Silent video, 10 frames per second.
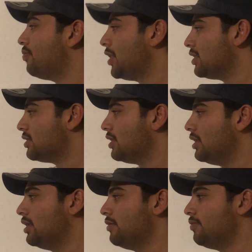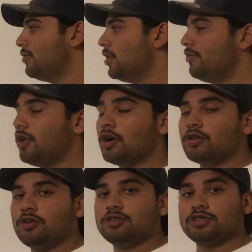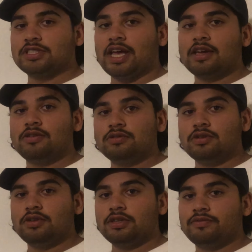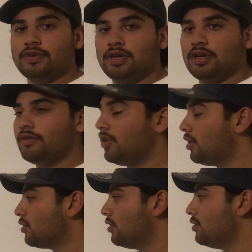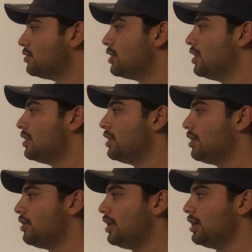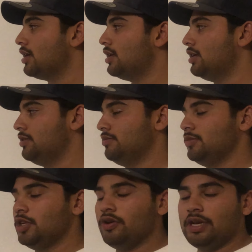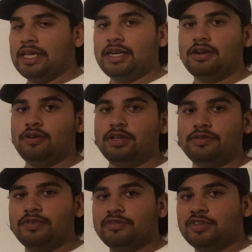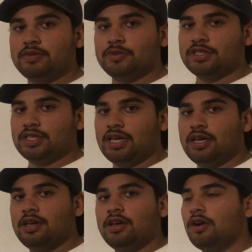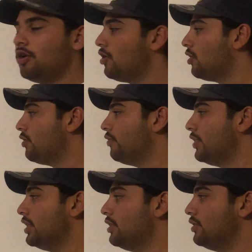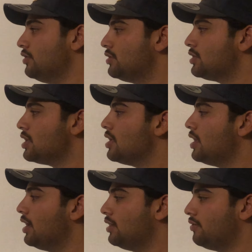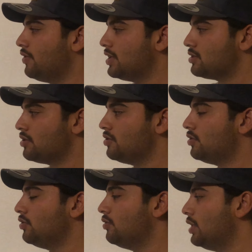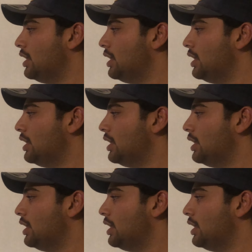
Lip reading: plus the of all clothes recycled, of all clothes that are like donated, only 15% are reused, and the rest go to